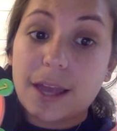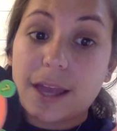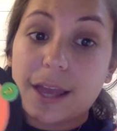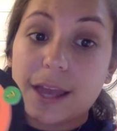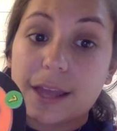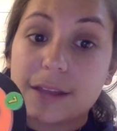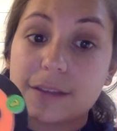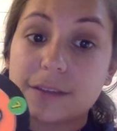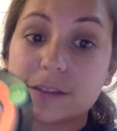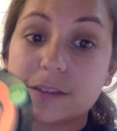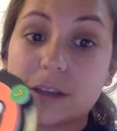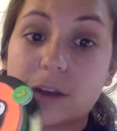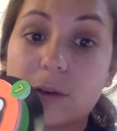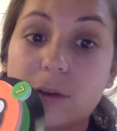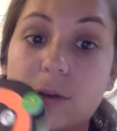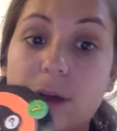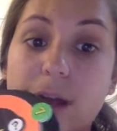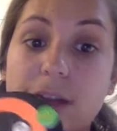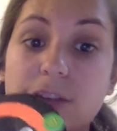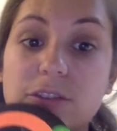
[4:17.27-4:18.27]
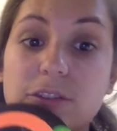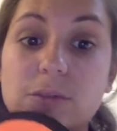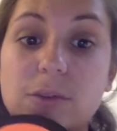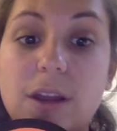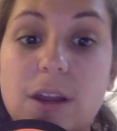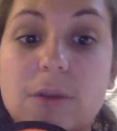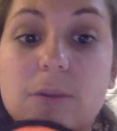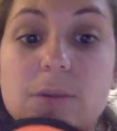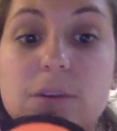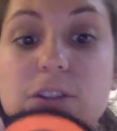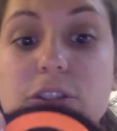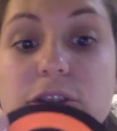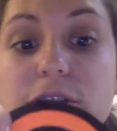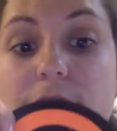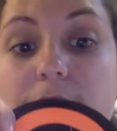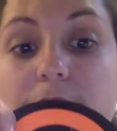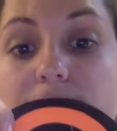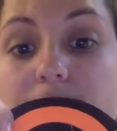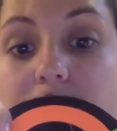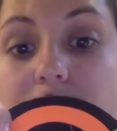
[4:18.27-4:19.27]
And so I just kind of want to
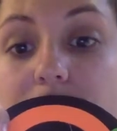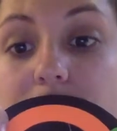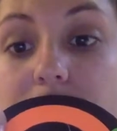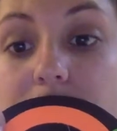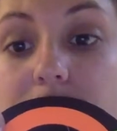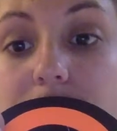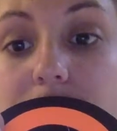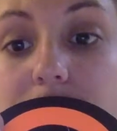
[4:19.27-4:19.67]
show you.